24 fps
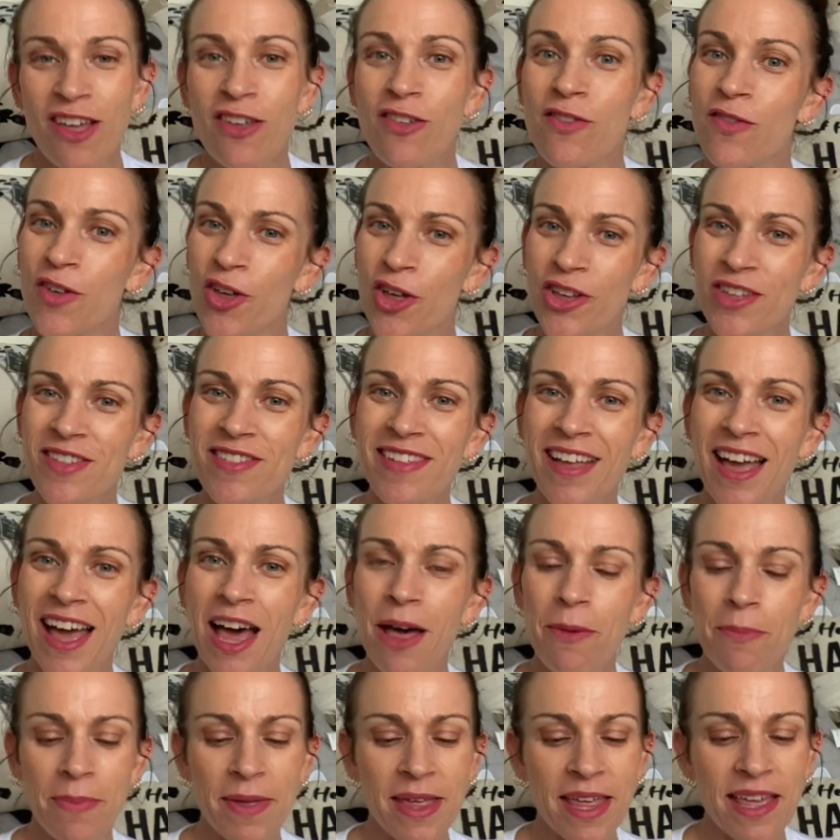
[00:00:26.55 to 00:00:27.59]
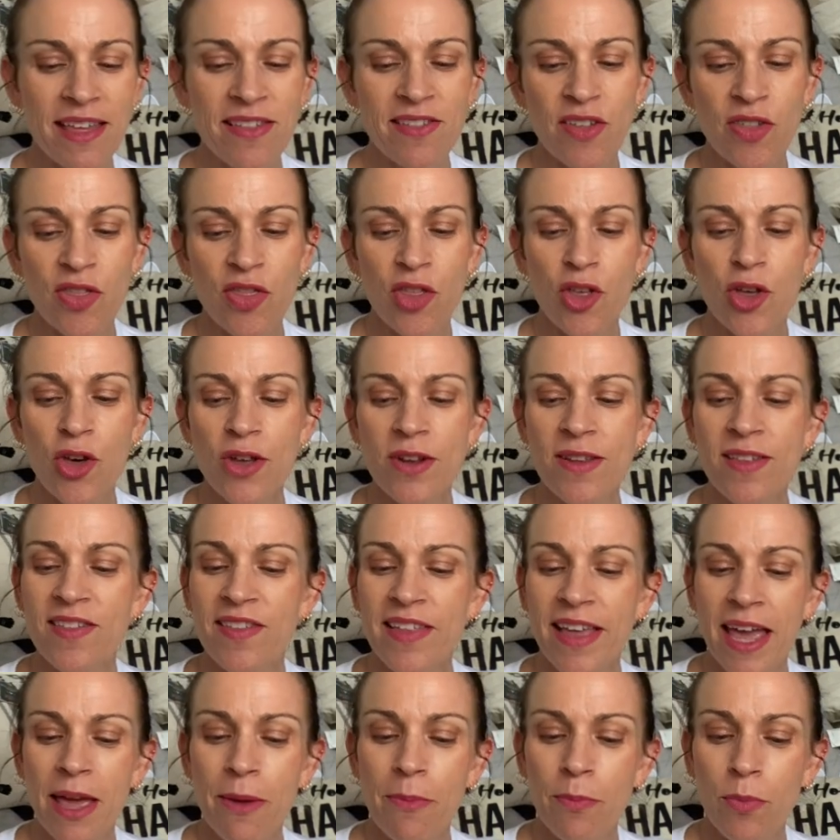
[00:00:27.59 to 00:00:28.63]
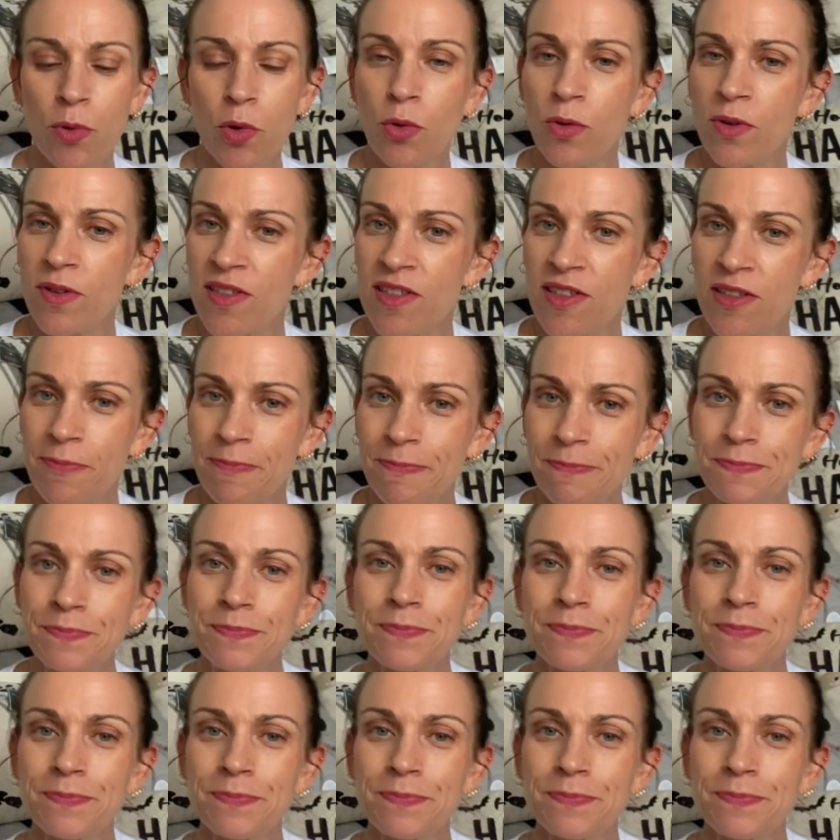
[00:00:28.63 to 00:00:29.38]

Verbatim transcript: first up is Third Estate Books.